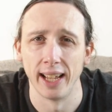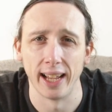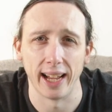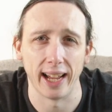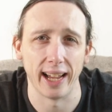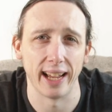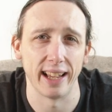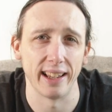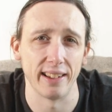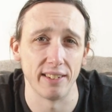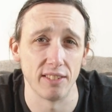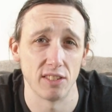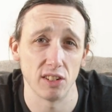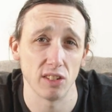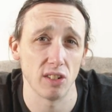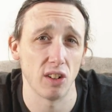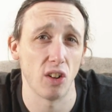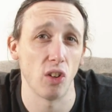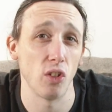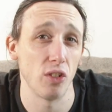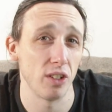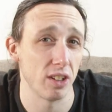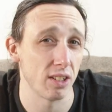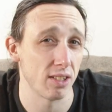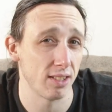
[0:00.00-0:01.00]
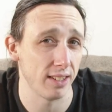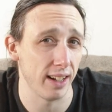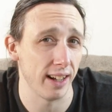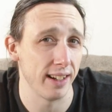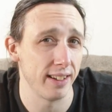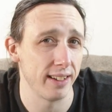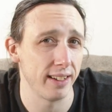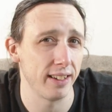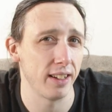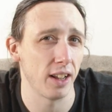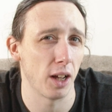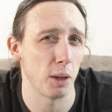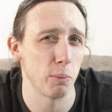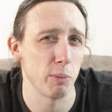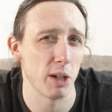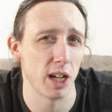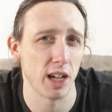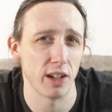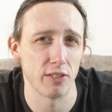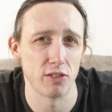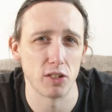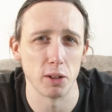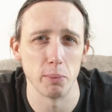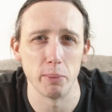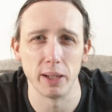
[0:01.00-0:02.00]
and understanding that I might
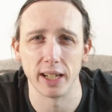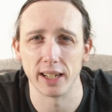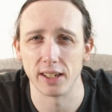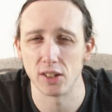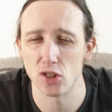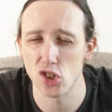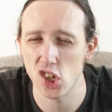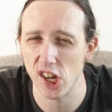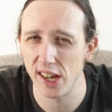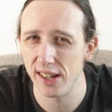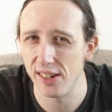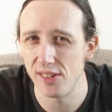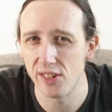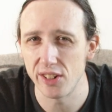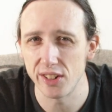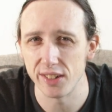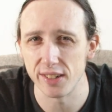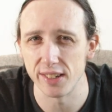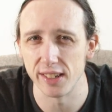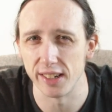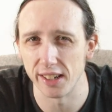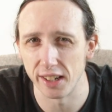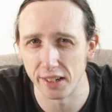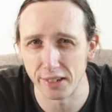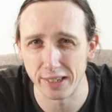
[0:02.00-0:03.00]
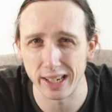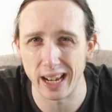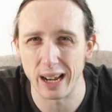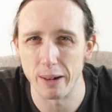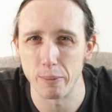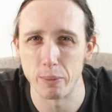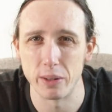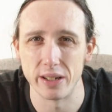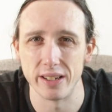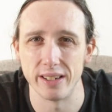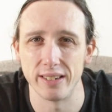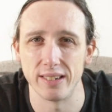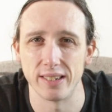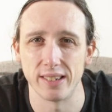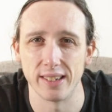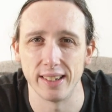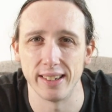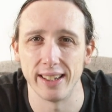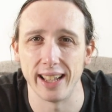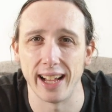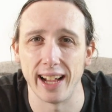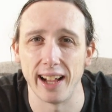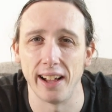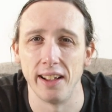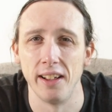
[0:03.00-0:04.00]
have to make changes and adaptations to
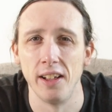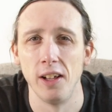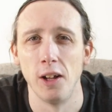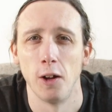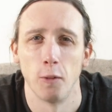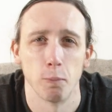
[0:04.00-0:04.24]
that,